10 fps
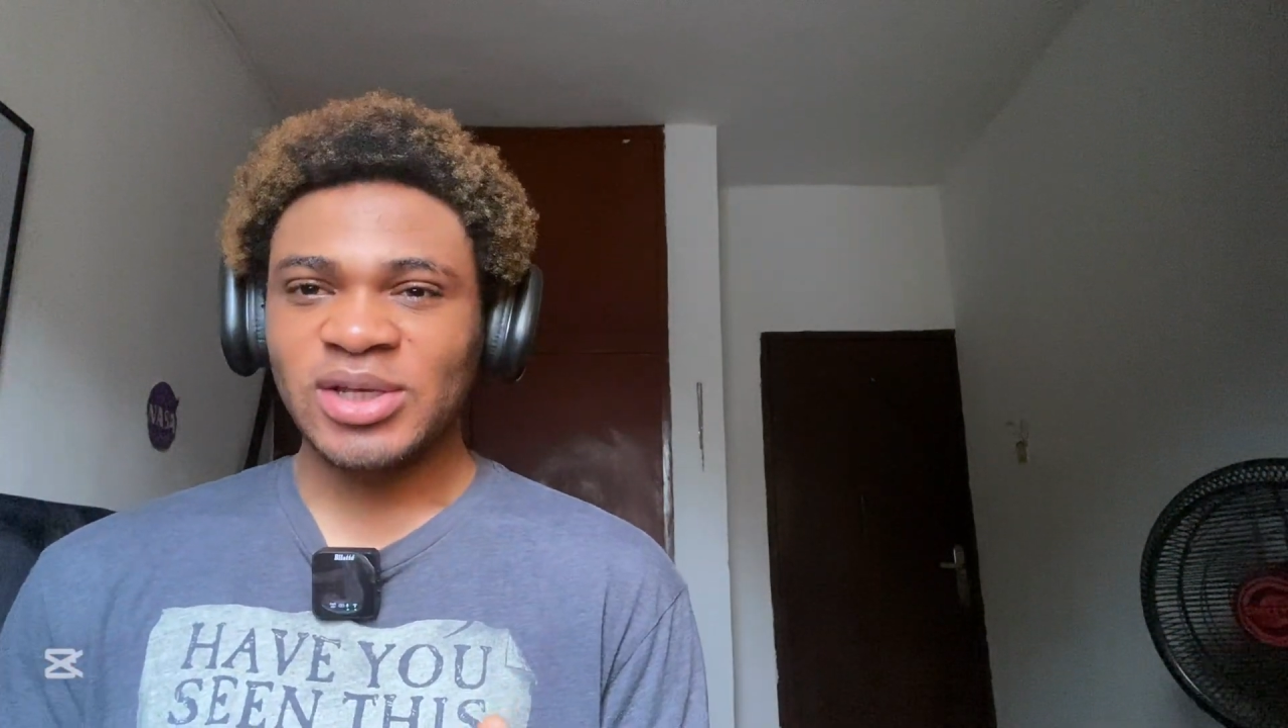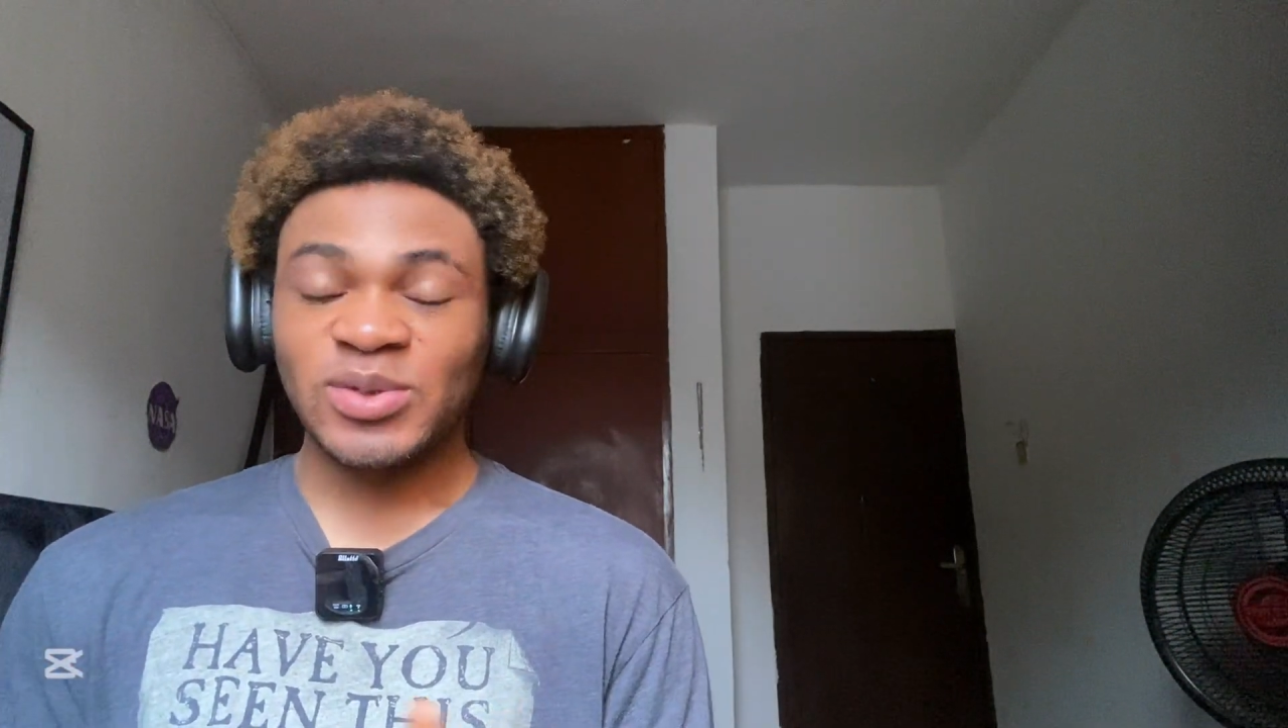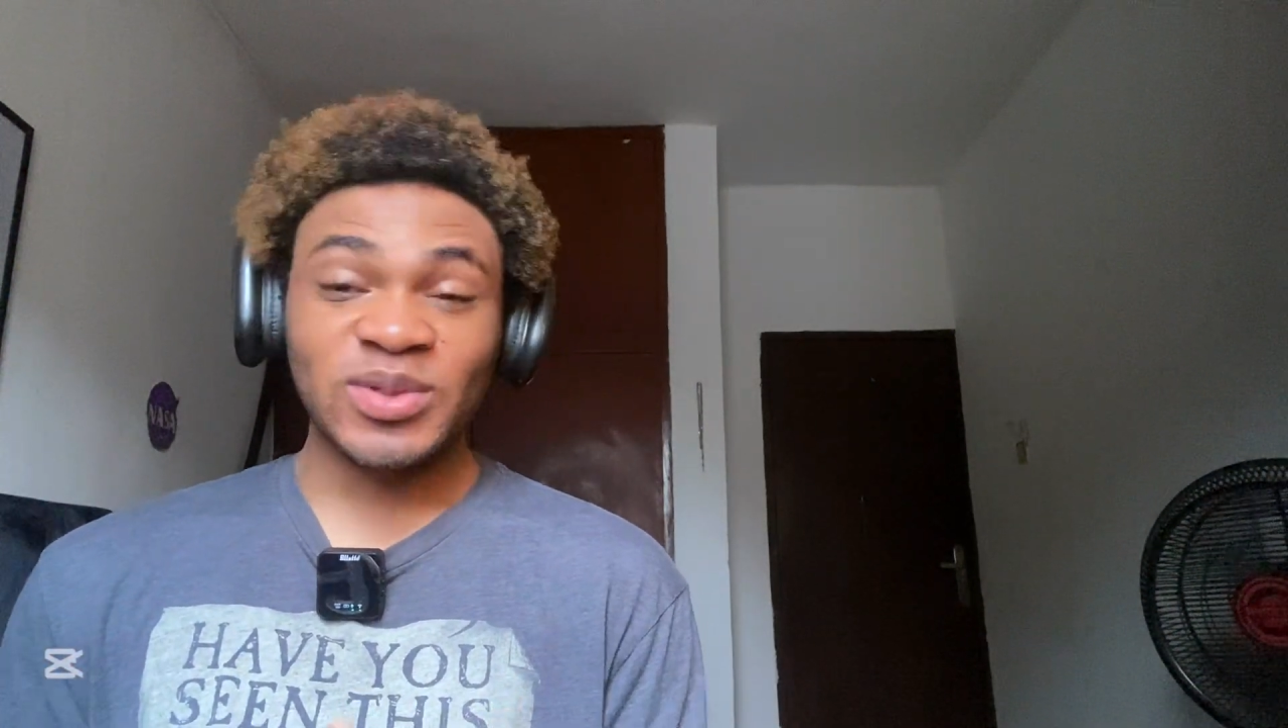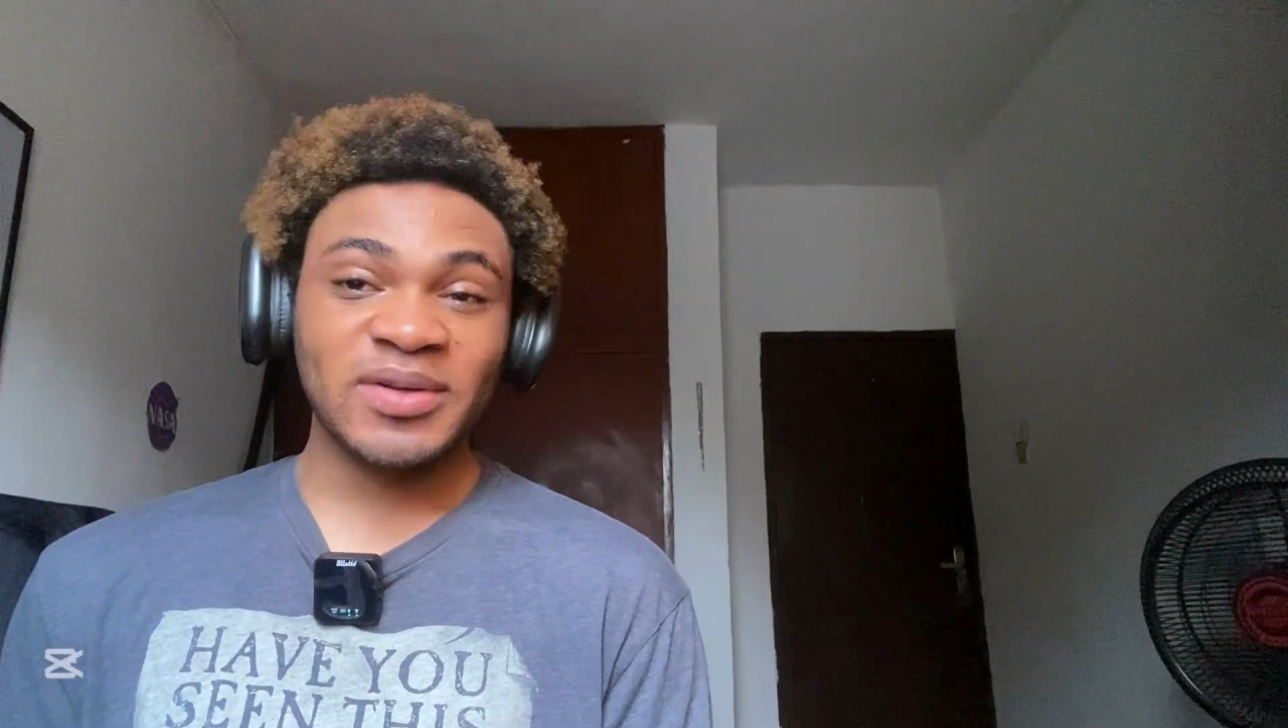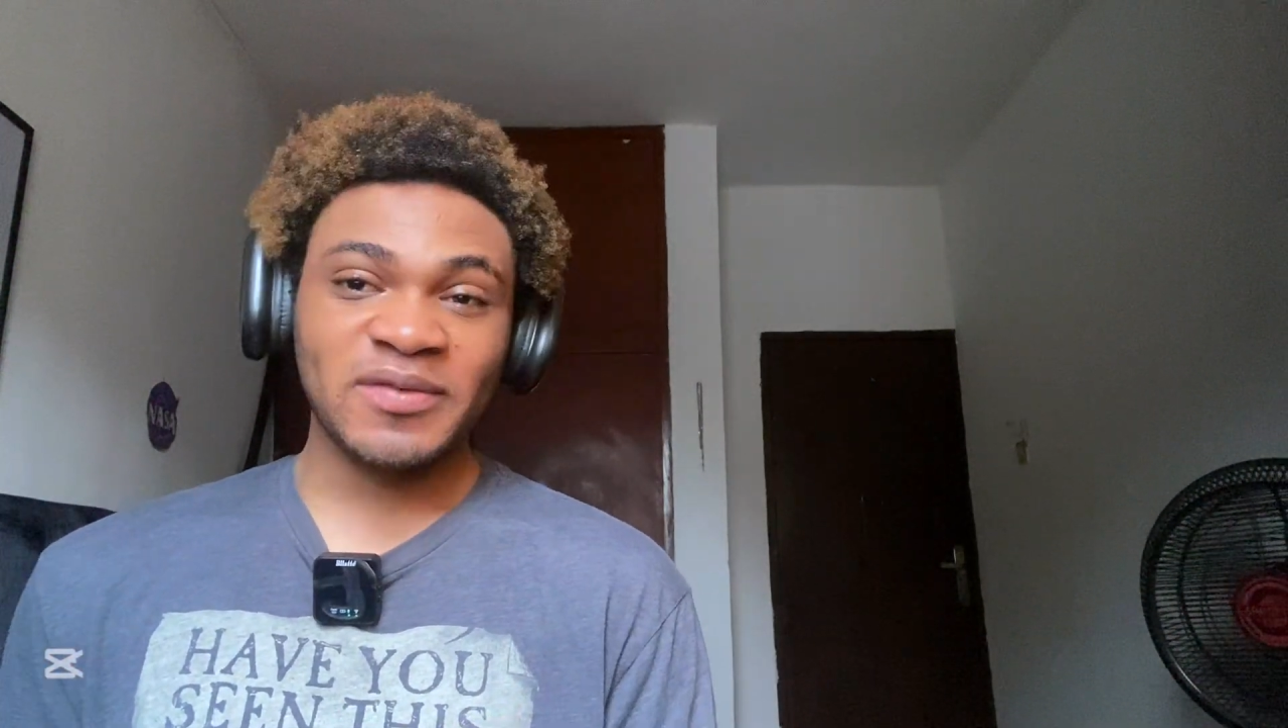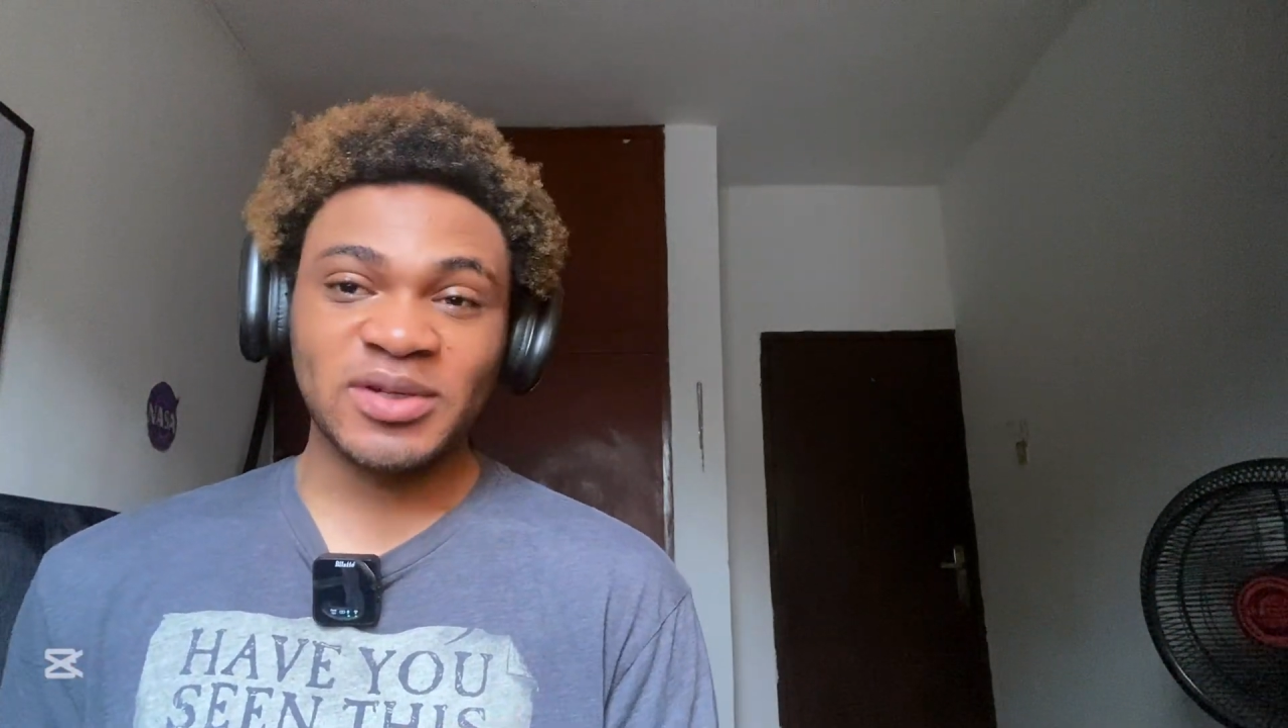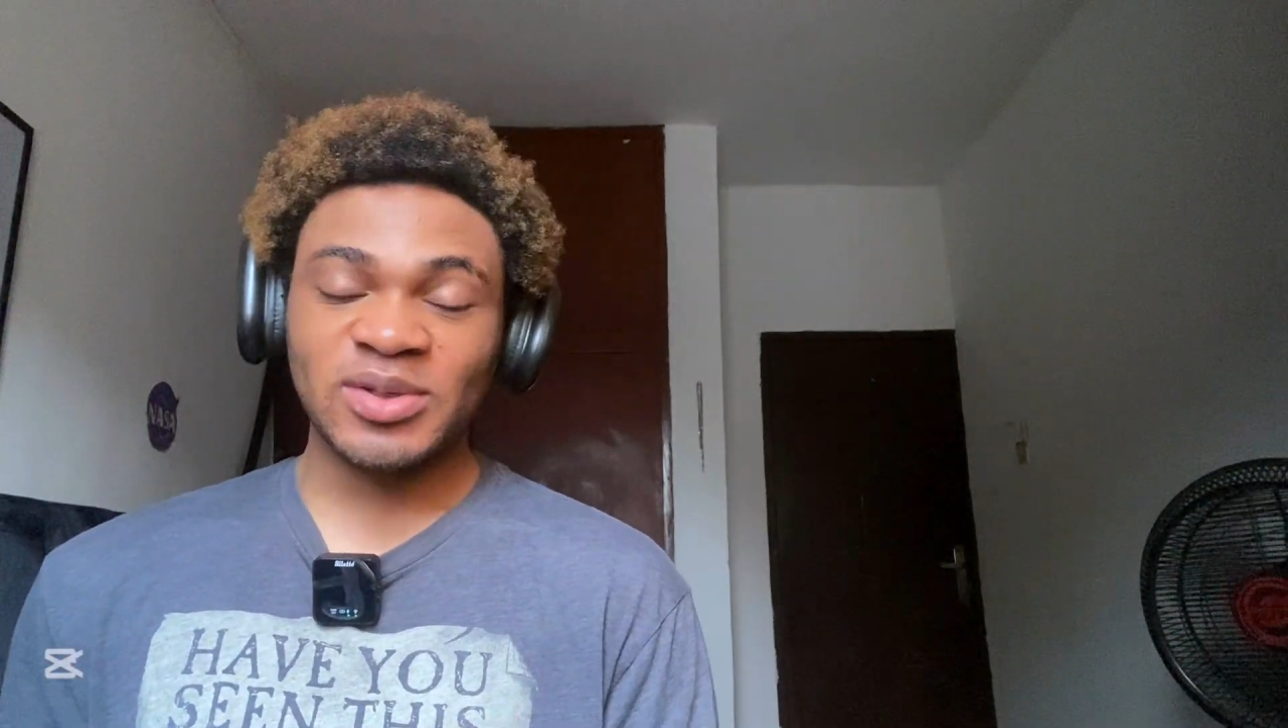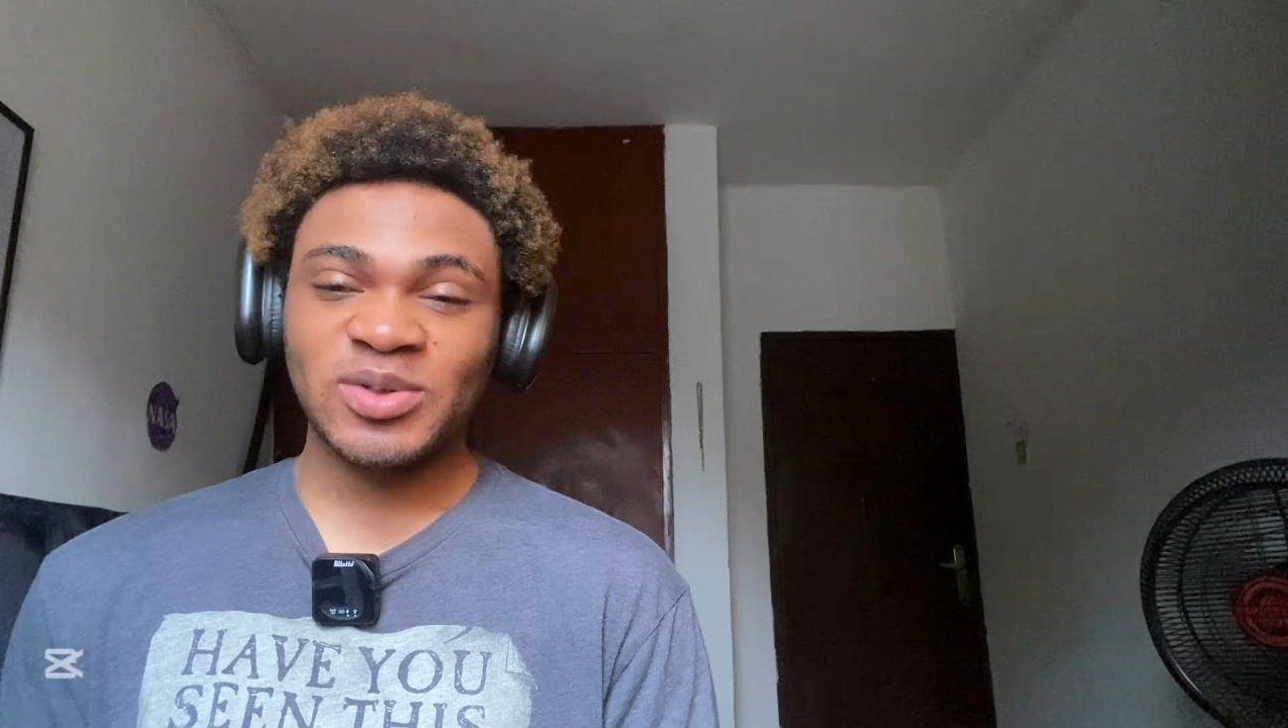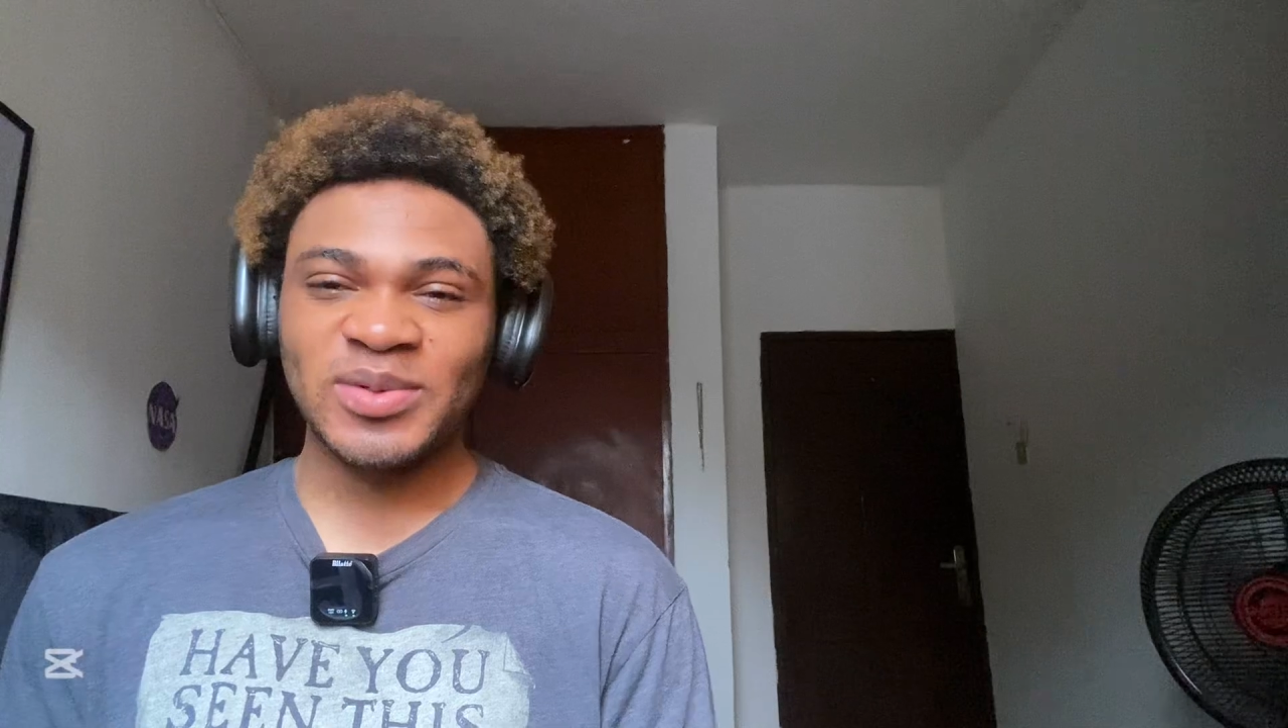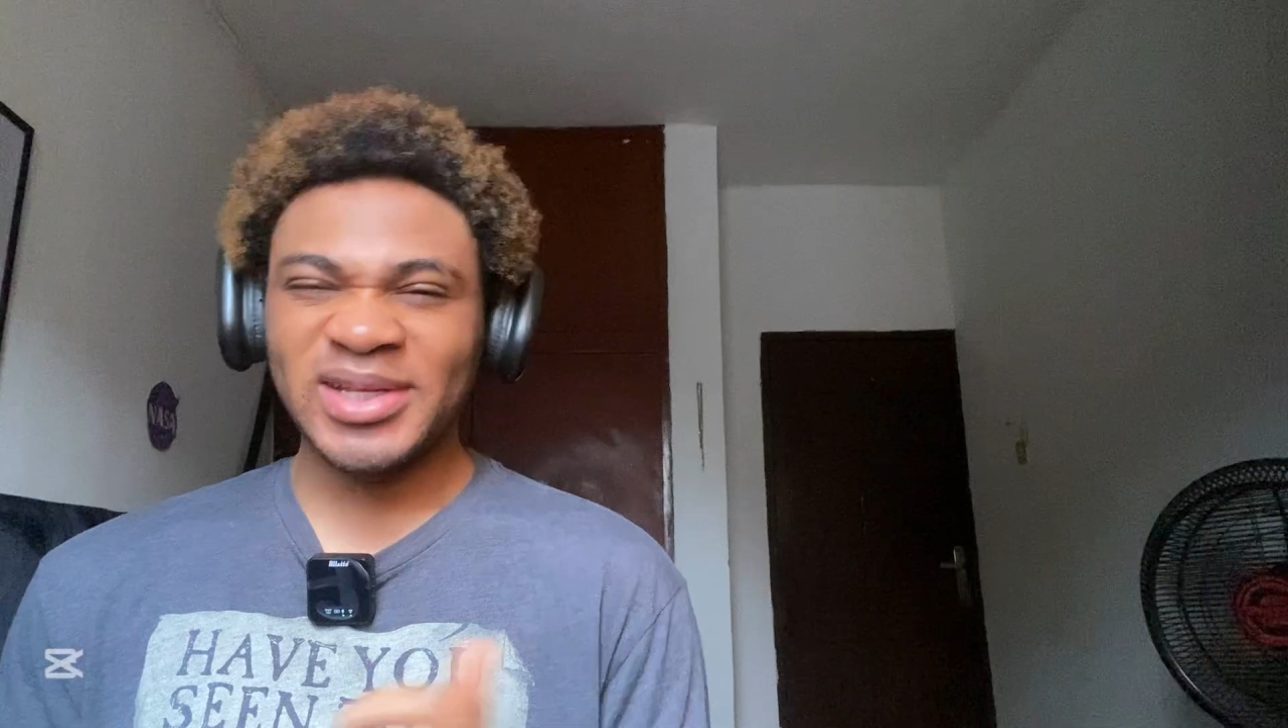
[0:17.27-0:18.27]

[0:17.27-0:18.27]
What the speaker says: So without further ado,